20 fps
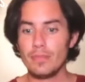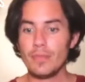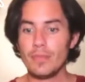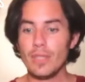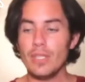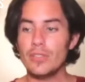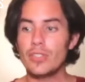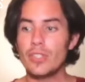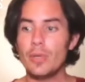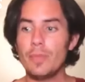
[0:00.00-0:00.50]

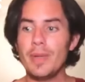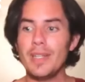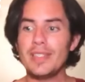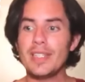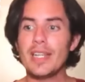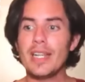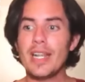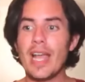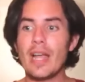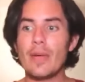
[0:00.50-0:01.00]
So
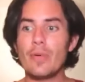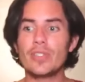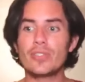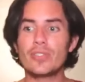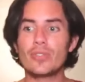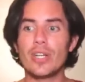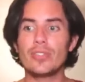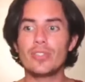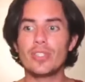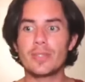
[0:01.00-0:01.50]
basically, I was
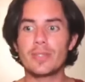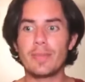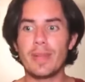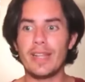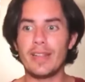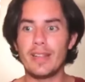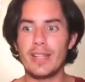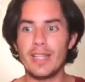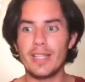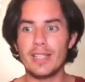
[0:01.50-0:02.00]
trying to explain
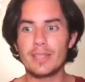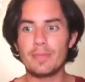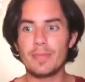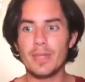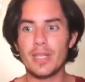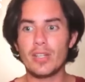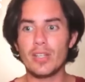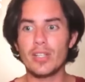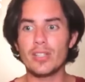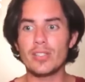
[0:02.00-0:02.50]
this
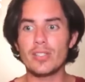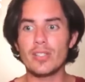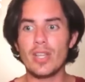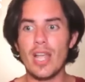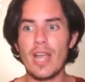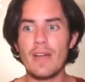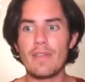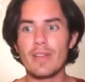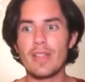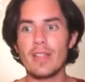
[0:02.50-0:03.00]
because
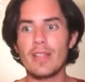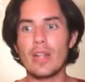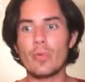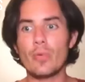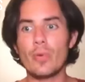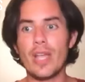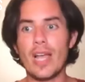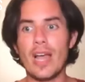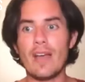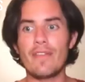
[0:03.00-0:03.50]
everything that we
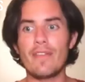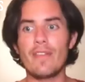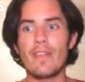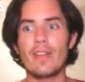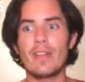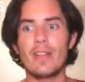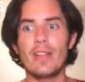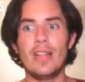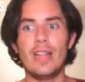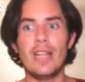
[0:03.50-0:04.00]
have
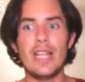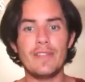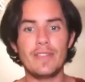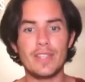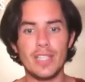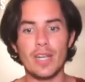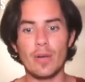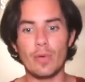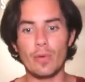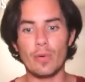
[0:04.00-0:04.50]
lived
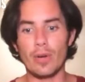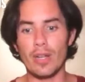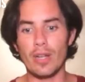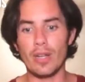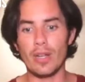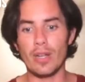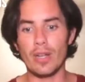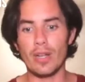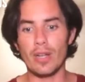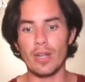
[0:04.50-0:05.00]
in our life,
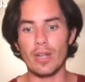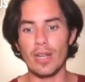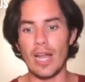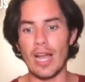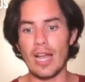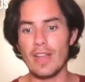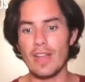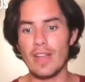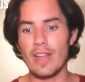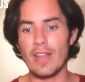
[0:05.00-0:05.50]
everything that we
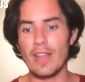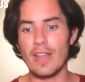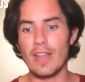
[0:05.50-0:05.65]
have